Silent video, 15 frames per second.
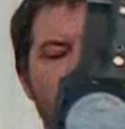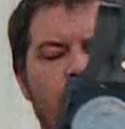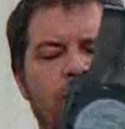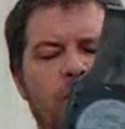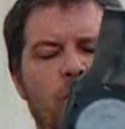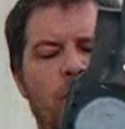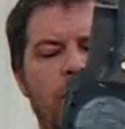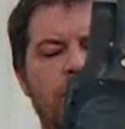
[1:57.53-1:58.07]

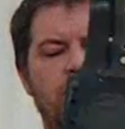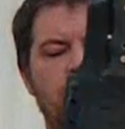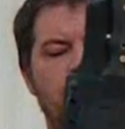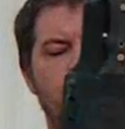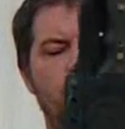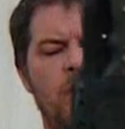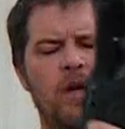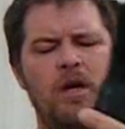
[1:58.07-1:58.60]
easier if you wanted
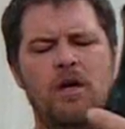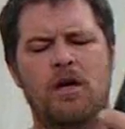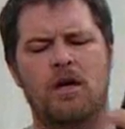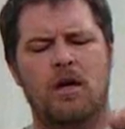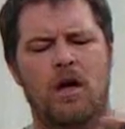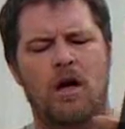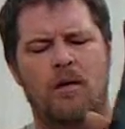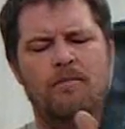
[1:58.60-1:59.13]
to.
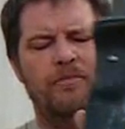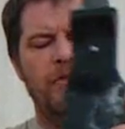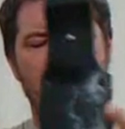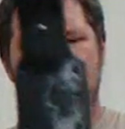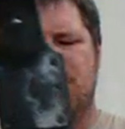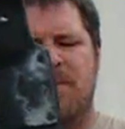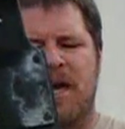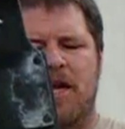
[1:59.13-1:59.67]

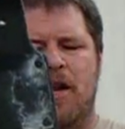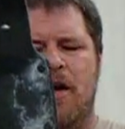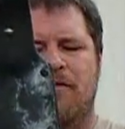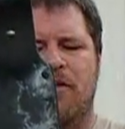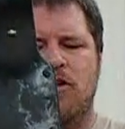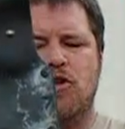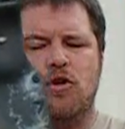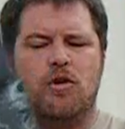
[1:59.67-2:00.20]
It's big
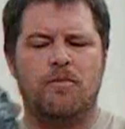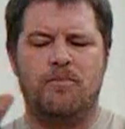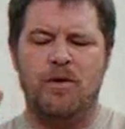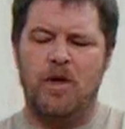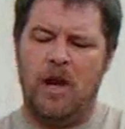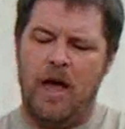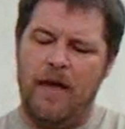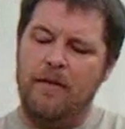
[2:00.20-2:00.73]
enough that you
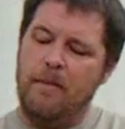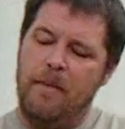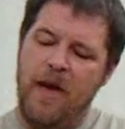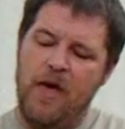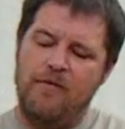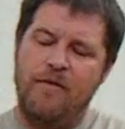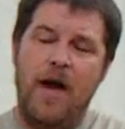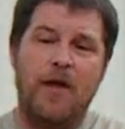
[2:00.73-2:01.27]
could put like the
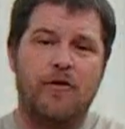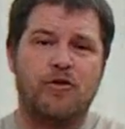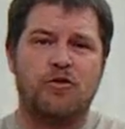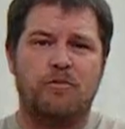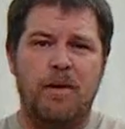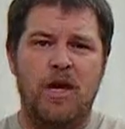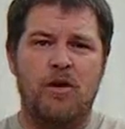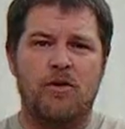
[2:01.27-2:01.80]

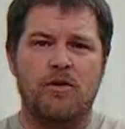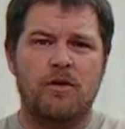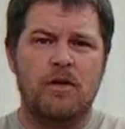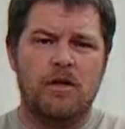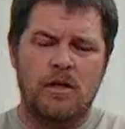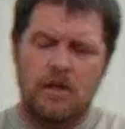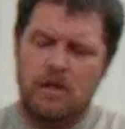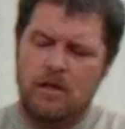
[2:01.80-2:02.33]
Pathfinder spear